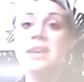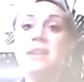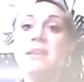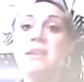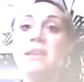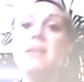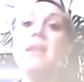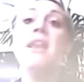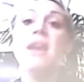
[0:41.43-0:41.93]

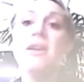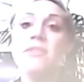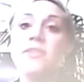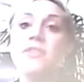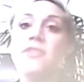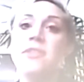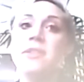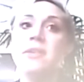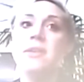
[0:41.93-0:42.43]
love
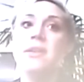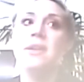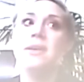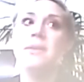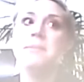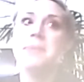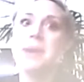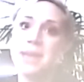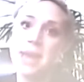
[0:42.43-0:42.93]

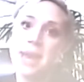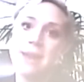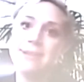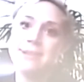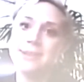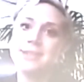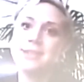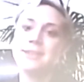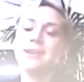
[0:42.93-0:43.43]
my
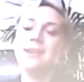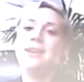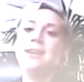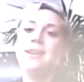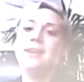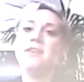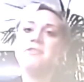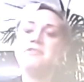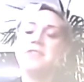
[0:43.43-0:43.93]
character. I
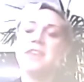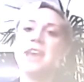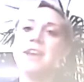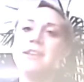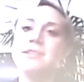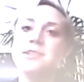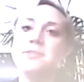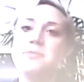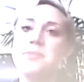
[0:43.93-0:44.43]
love the character
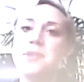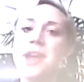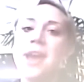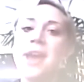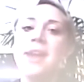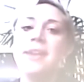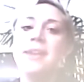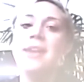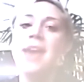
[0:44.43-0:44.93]
of
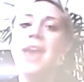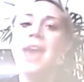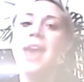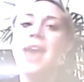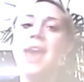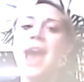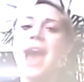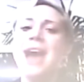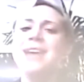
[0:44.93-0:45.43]
Brianne,
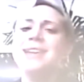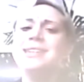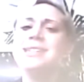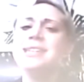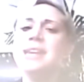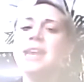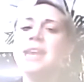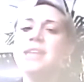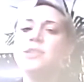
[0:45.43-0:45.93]
and
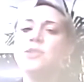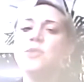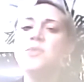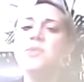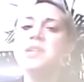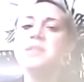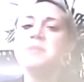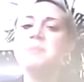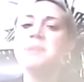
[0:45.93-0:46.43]
it's always
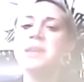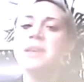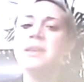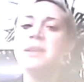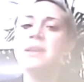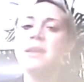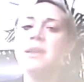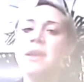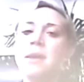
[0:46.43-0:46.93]
been
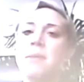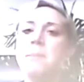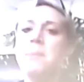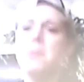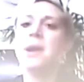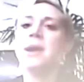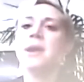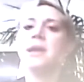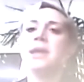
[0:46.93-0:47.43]

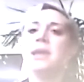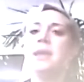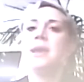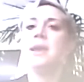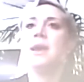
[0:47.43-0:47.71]
my